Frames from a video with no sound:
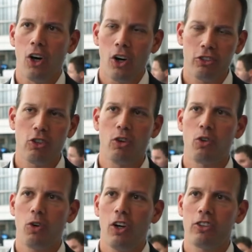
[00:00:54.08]
also
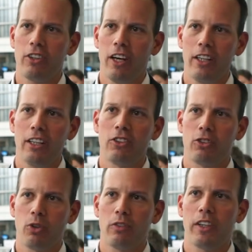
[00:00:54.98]
across any
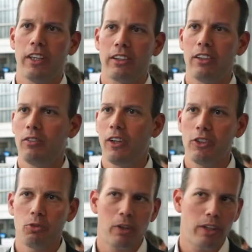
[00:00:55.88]
sort of connected
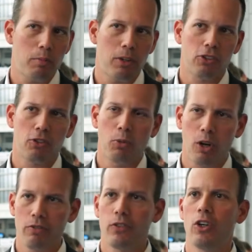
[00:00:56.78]
device, whether that be a
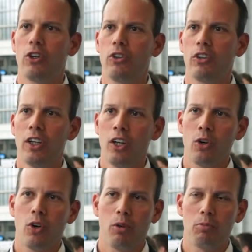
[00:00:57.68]
smartphone
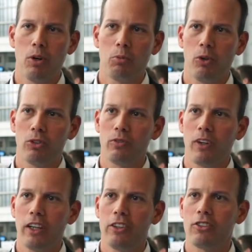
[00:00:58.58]
or a mobile
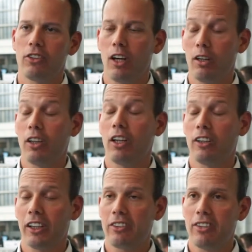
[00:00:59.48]
device,
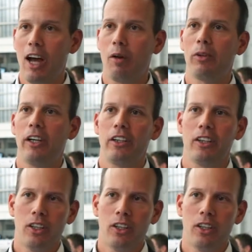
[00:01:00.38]
like a tablet